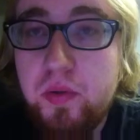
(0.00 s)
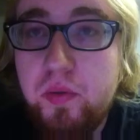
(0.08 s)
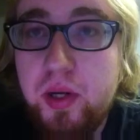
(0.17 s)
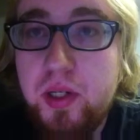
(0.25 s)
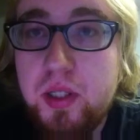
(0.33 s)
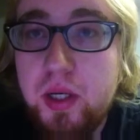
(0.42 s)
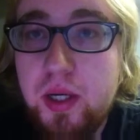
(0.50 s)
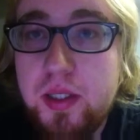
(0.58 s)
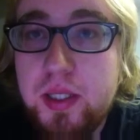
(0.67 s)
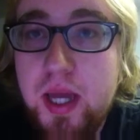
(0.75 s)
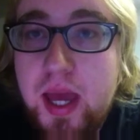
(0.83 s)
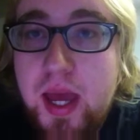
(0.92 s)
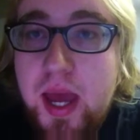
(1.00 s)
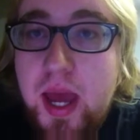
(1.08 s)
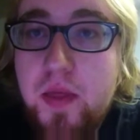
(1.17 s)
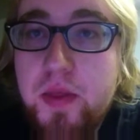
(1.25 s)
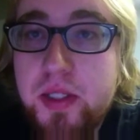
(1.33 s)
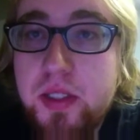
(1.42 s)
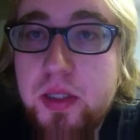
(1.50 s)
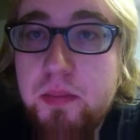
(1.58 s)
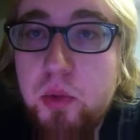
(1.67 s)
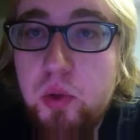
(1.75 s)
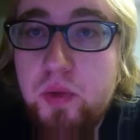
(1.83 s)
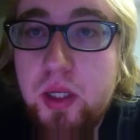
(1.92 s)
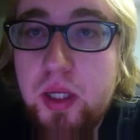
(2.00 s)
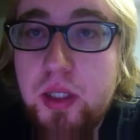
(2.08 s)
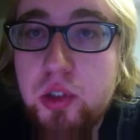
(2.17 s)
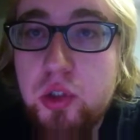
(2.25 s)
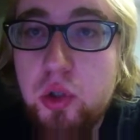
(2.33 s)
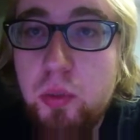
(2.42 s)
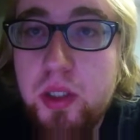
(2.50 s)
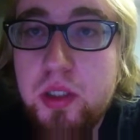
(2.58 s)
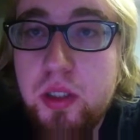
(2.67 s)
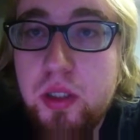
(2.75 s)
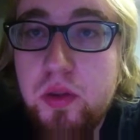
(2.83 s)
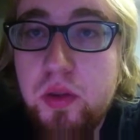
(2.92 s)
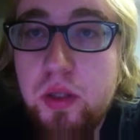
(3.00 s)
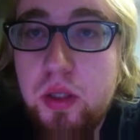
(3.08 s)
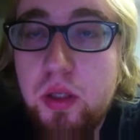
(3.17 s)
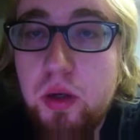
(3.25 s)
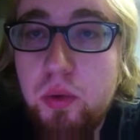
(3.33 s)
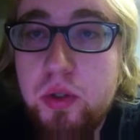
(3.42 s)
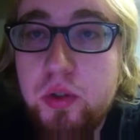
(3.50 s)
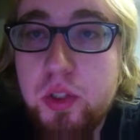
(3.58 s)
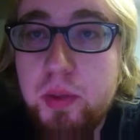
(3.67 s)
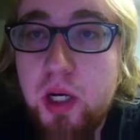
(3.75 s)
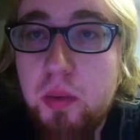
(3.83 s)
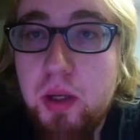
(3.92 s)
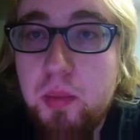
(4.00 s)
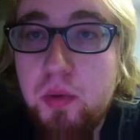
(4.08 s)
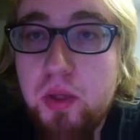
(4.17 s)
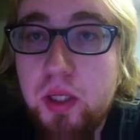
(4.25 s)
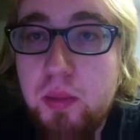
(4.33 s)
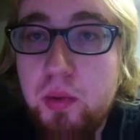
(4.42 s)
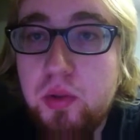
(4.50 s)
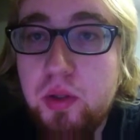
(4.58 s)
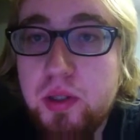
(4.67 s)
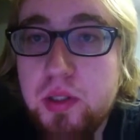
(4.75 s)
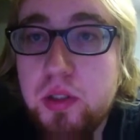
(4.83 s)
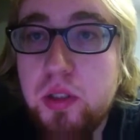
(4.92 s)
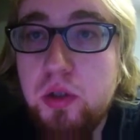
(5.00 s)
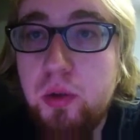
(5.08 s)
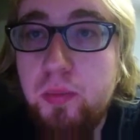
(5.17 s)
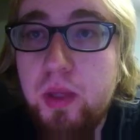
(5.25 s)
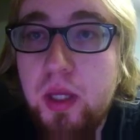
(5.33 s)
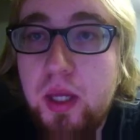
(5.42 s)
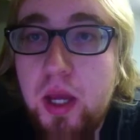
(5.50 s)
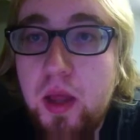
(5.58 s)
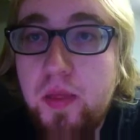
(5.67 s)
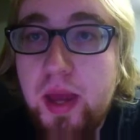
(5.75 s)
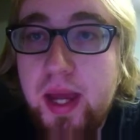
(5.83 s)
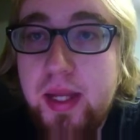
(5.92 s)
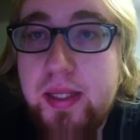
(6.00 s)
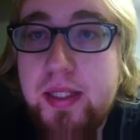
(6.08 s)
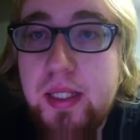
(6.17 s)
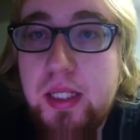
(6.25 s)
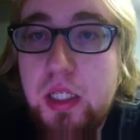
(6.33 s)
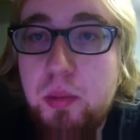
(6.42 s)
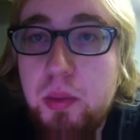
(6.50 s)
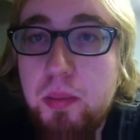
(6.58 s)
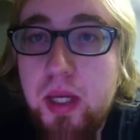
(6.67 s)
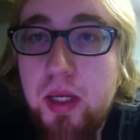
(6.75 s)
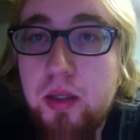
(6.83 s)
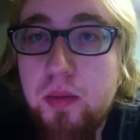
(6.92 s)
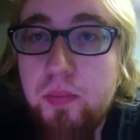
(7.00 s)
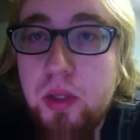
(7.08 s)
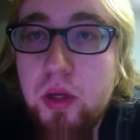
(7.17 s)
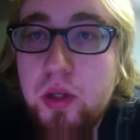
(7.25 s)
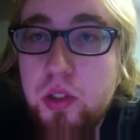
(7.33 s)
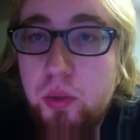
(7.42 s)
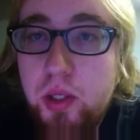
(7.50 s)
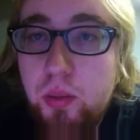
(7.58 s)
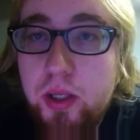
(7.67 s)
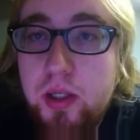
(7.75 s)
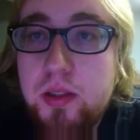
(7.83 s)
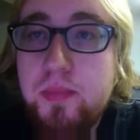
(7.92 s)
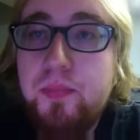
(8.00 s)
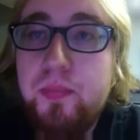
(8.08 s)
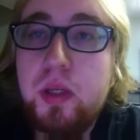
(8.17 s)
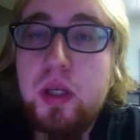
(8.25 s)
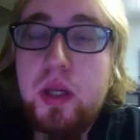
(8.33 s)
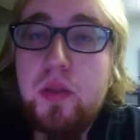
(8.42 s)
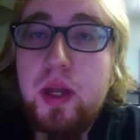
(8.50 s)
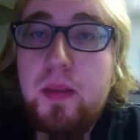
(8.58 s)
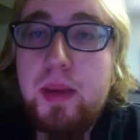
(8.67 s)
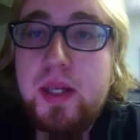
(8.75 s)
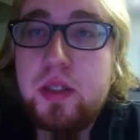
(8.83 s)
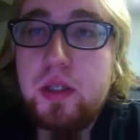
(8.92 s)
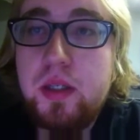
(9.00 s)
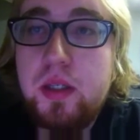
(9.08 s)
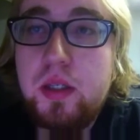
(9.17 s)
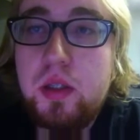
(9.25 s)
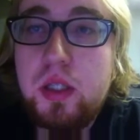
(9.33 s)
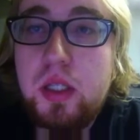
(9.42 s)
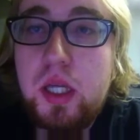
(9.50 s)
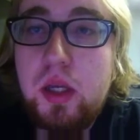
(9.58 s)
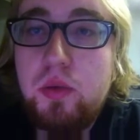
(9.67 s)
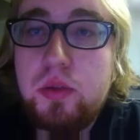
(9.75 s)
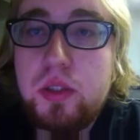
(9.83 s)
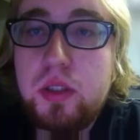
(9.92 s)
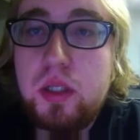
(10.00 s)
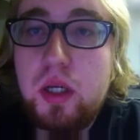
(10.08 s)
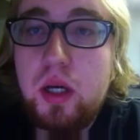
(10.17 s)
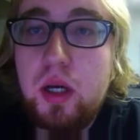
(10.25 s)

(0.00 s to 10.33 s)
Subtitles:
the franchise. And this movie is so much like the original Spider-Man movie that came out in 2002 that it didn't need to be made. So, anyways, they basically used